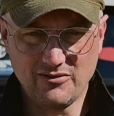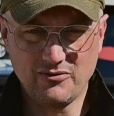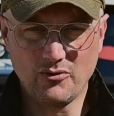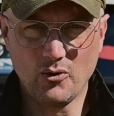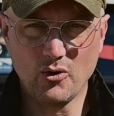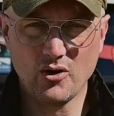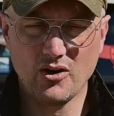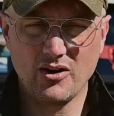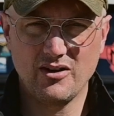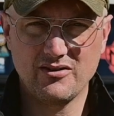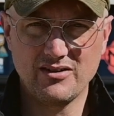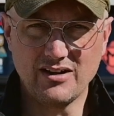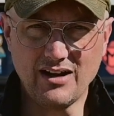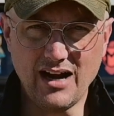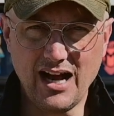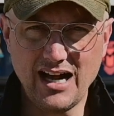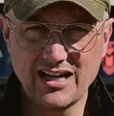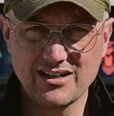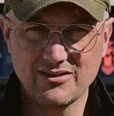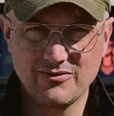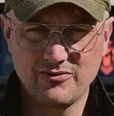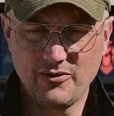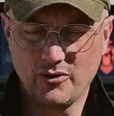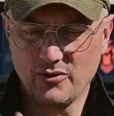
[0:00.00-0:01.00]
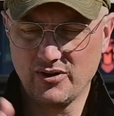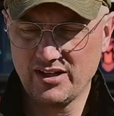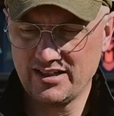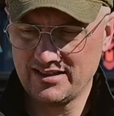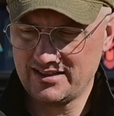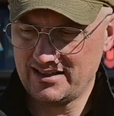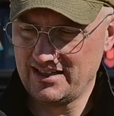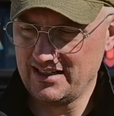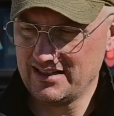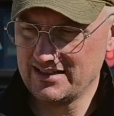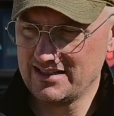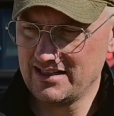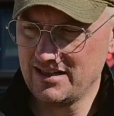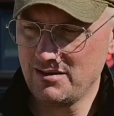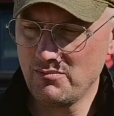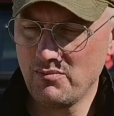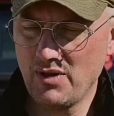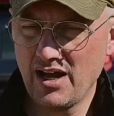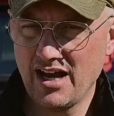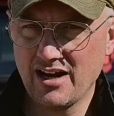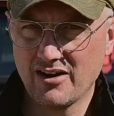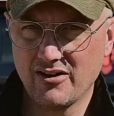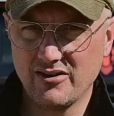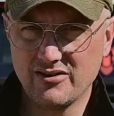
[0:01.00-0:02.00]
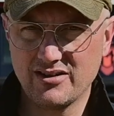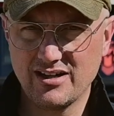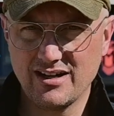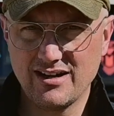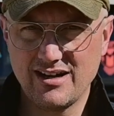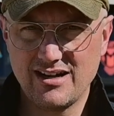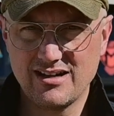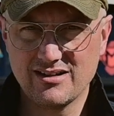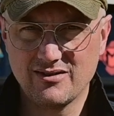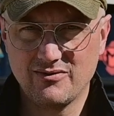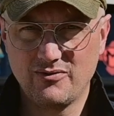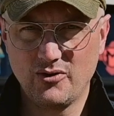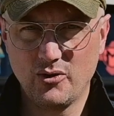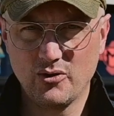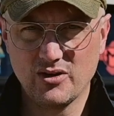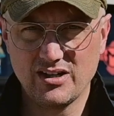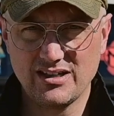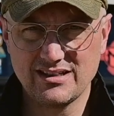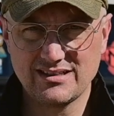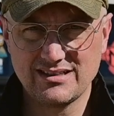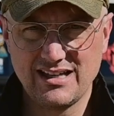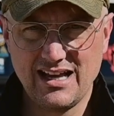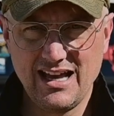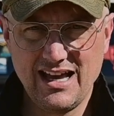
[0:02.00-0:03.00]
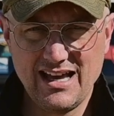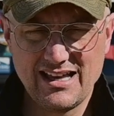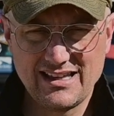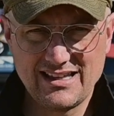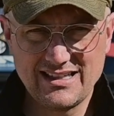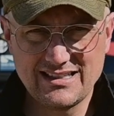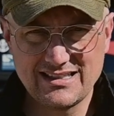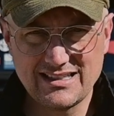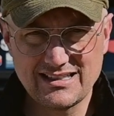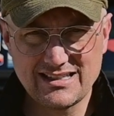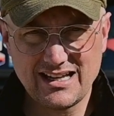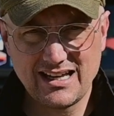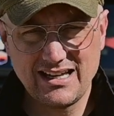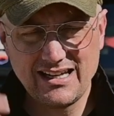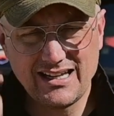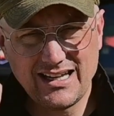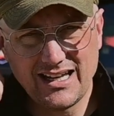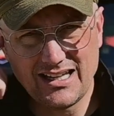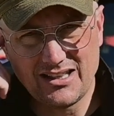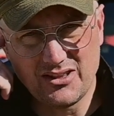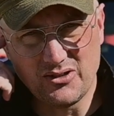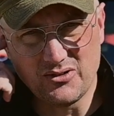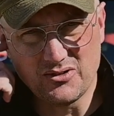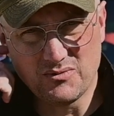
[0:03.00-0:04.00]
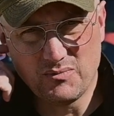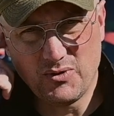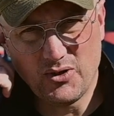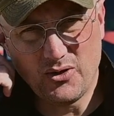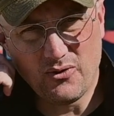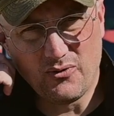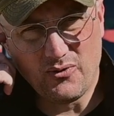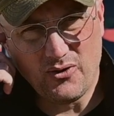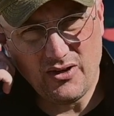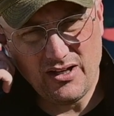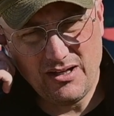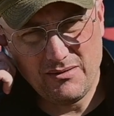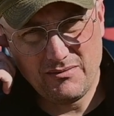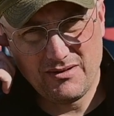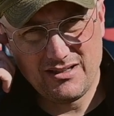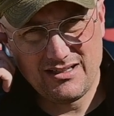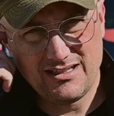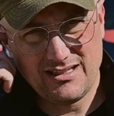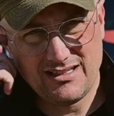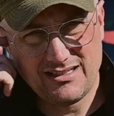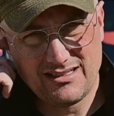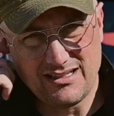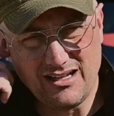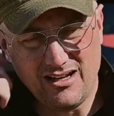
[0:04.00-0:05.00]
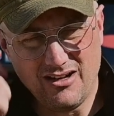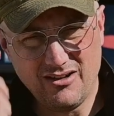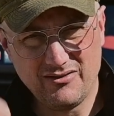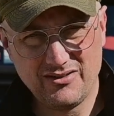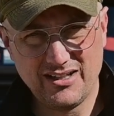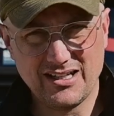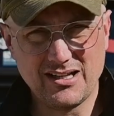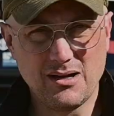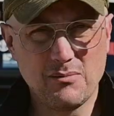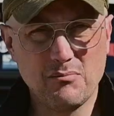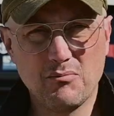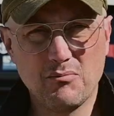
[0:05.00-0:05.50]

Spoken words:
foreground are out of focus, things in the background are out of focus. This is how you get those beautiful images of like a